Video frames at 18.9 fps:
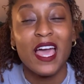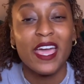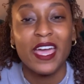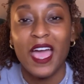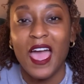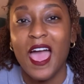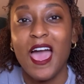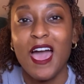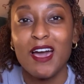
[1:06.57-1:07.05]

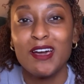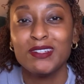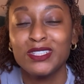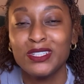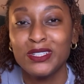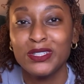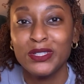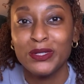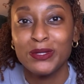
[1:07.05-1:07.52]
how do
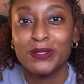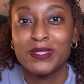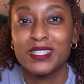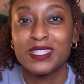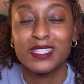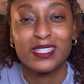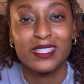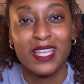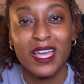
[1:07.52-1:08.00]
you
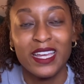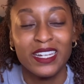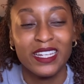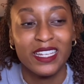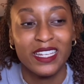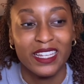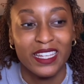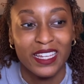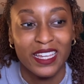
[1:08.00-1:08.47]

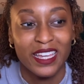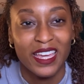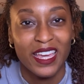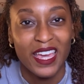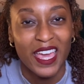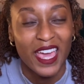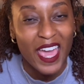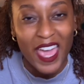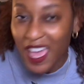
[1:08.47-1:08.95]
study
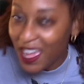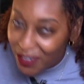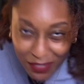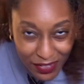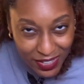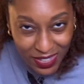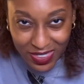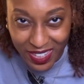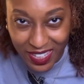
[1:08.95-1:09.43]

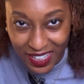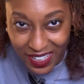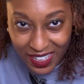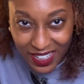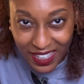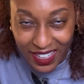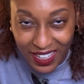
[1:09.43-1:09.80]
everything?